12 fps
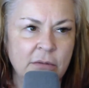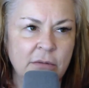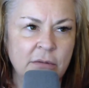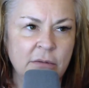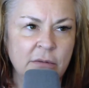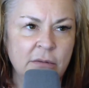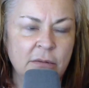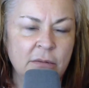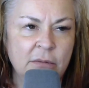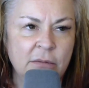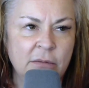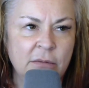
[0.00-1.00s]

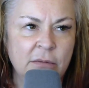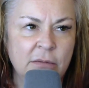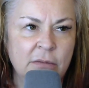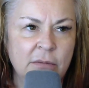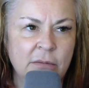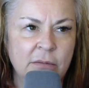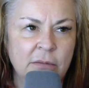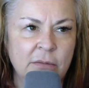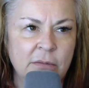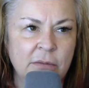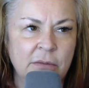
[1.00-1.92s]
Nothing is said.